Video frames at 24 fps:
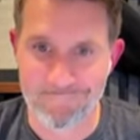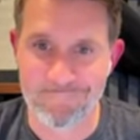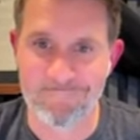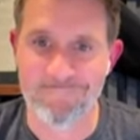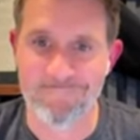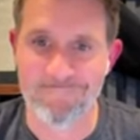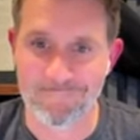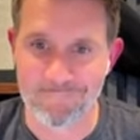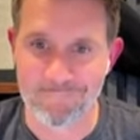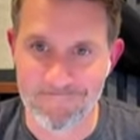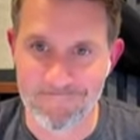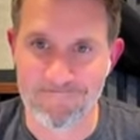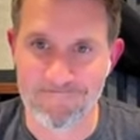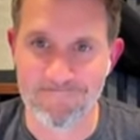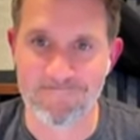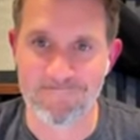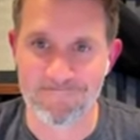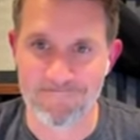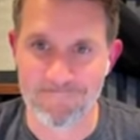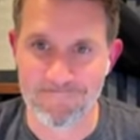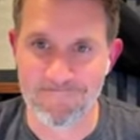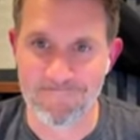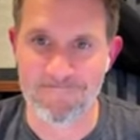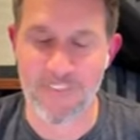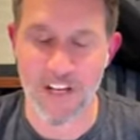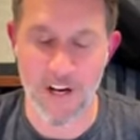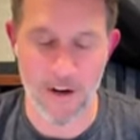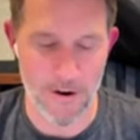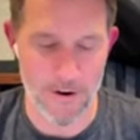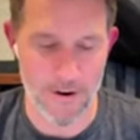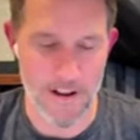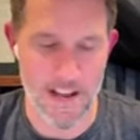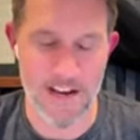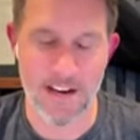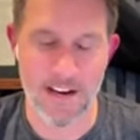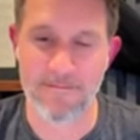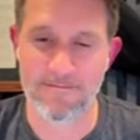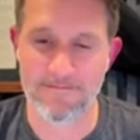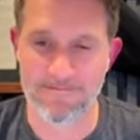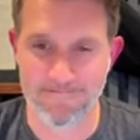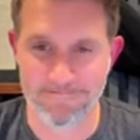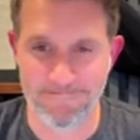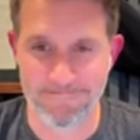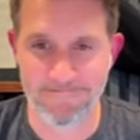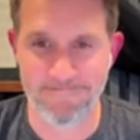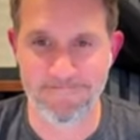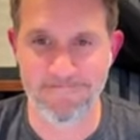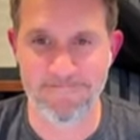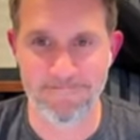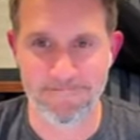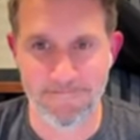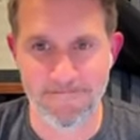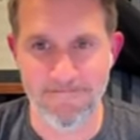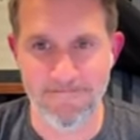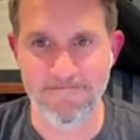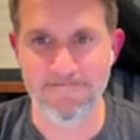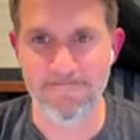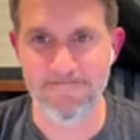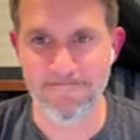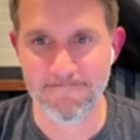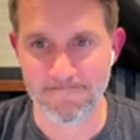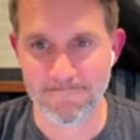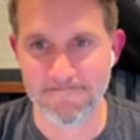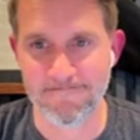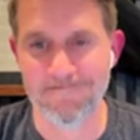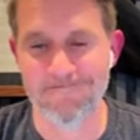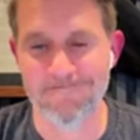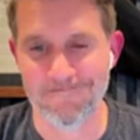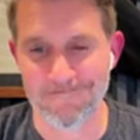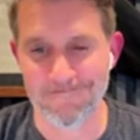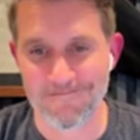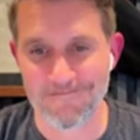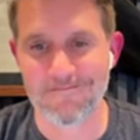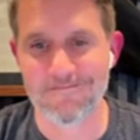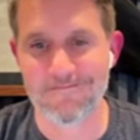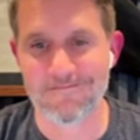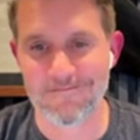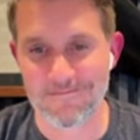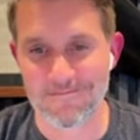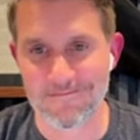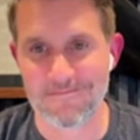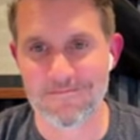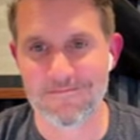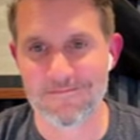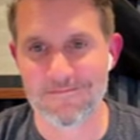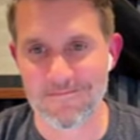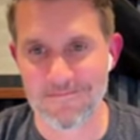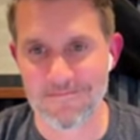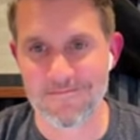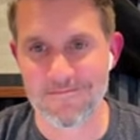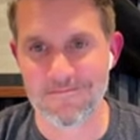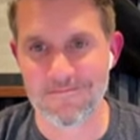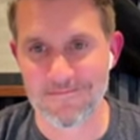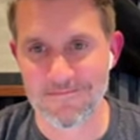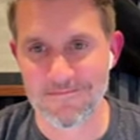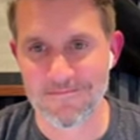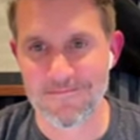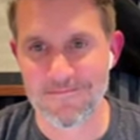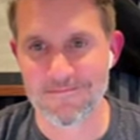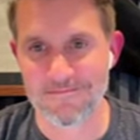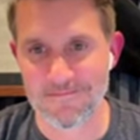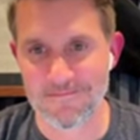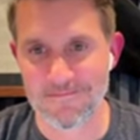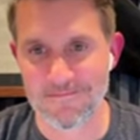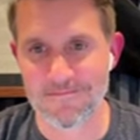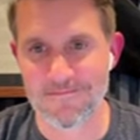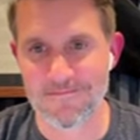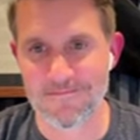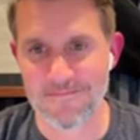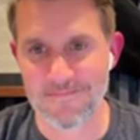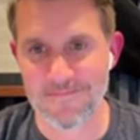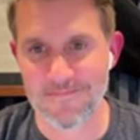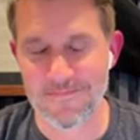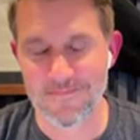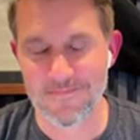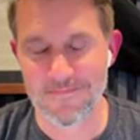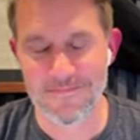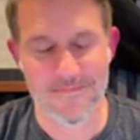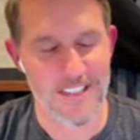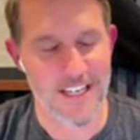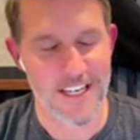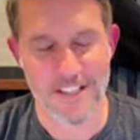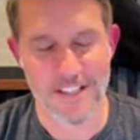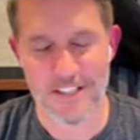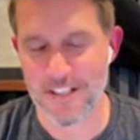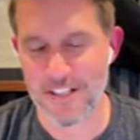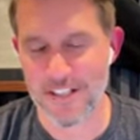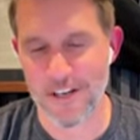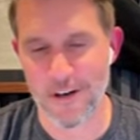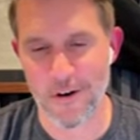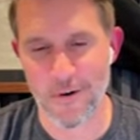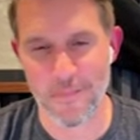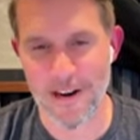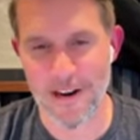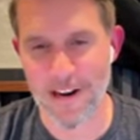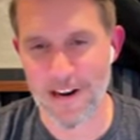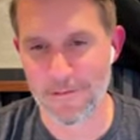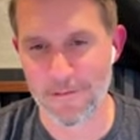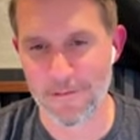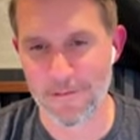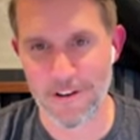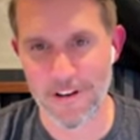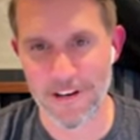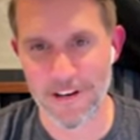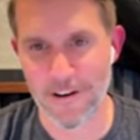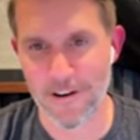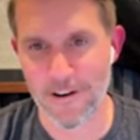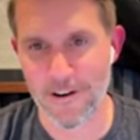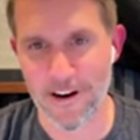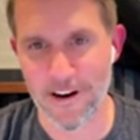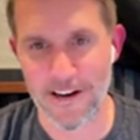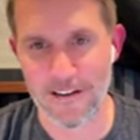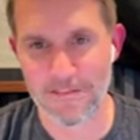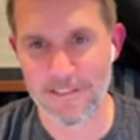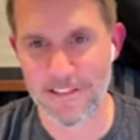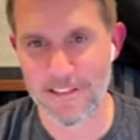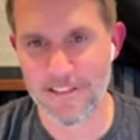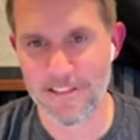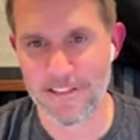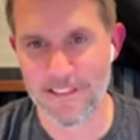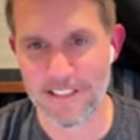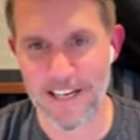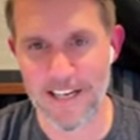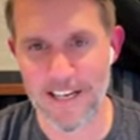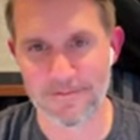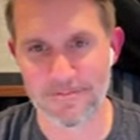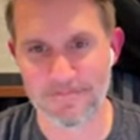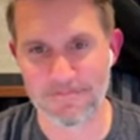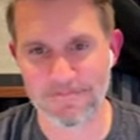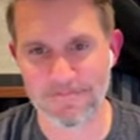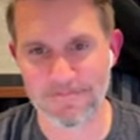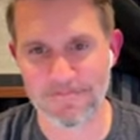Uh, just that oh, fine yeah. like baby powder, and and I can imagine that plays hell on y'all. It's so bad for the aircraft. Yeah.